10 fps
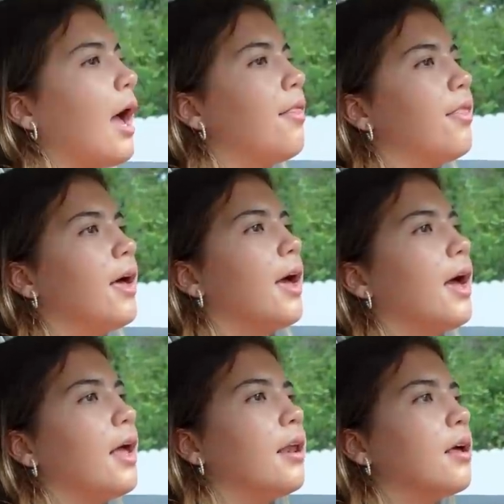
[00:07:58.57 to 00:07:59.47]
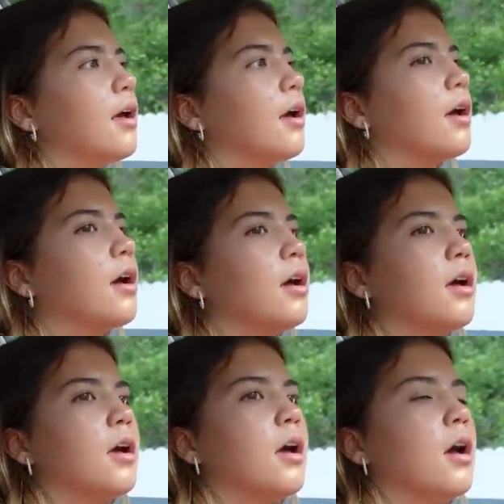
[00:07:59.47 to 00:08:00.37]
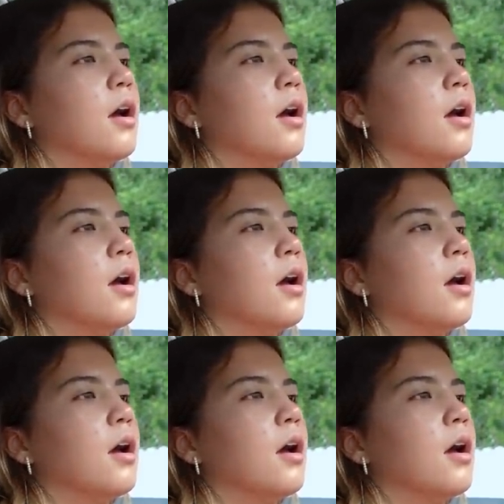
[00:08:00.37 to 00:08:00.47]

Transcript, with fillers: And then... You